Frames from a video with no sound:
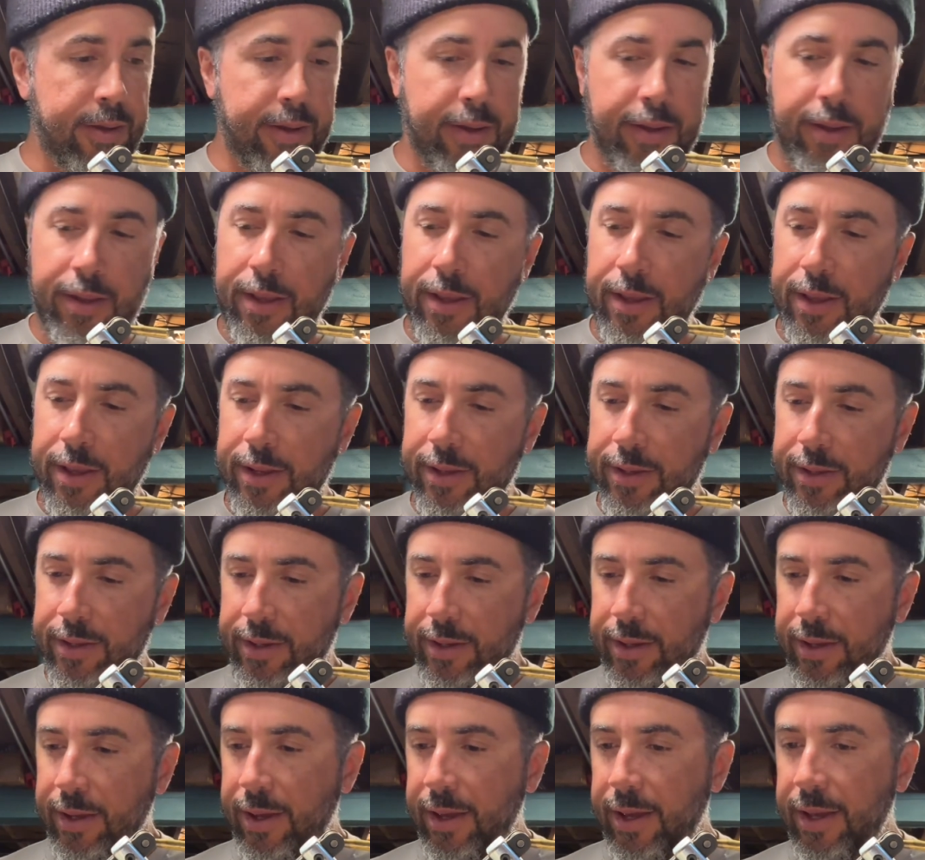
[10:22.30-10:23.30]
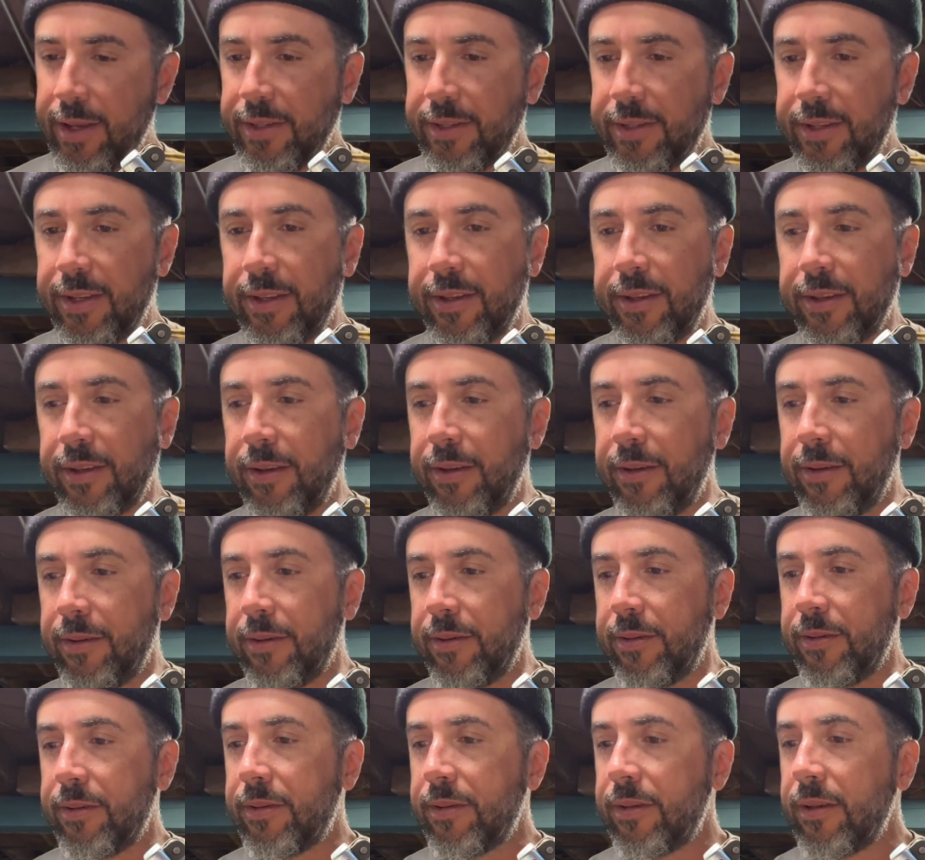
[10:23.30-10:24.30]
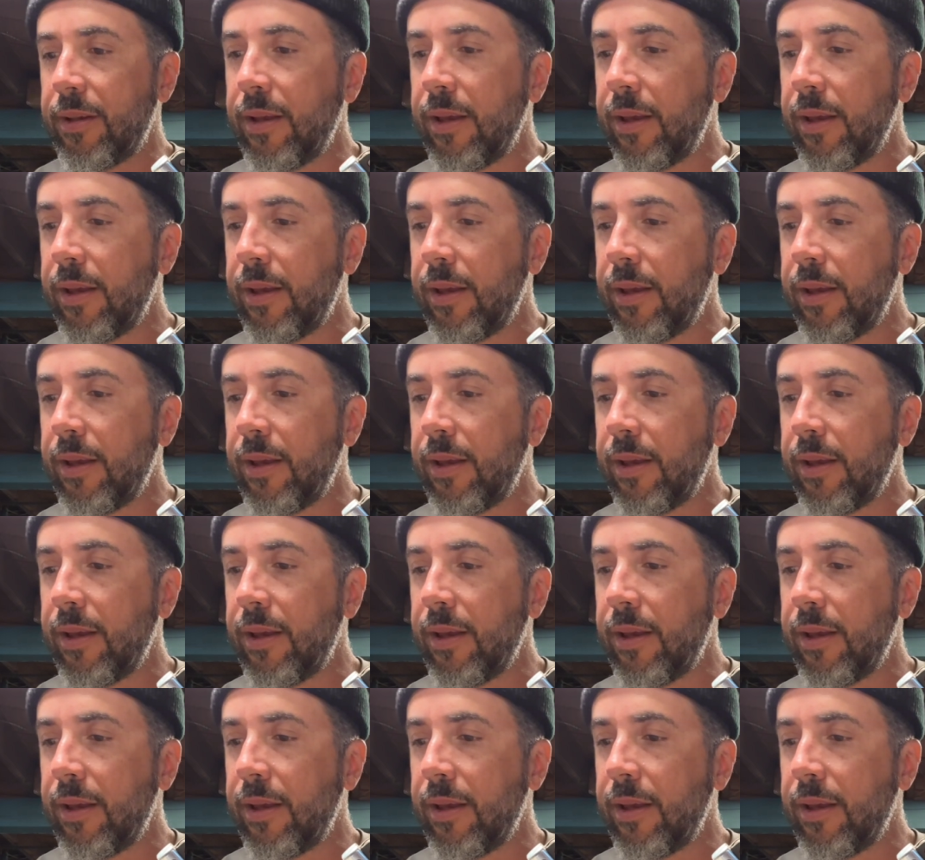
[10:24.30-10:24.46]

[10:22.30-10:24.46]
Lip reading: And I still use